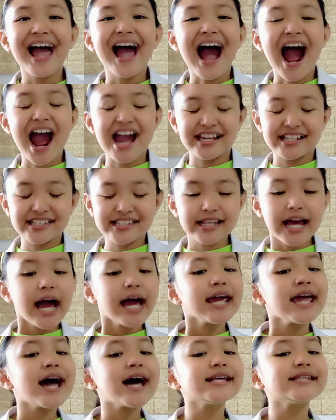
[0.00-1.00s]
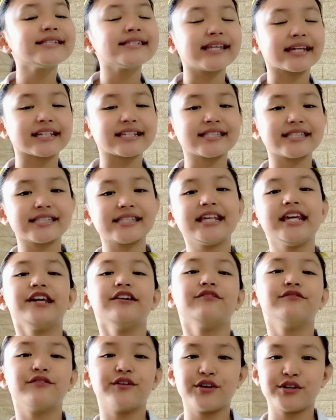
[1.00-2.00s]
Isaiah 60
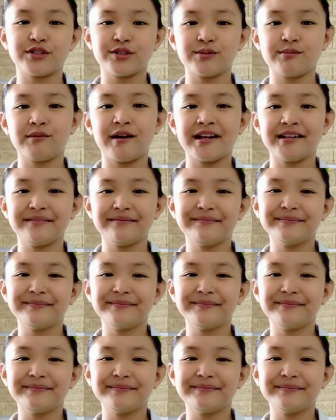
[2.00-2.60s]
verse 1.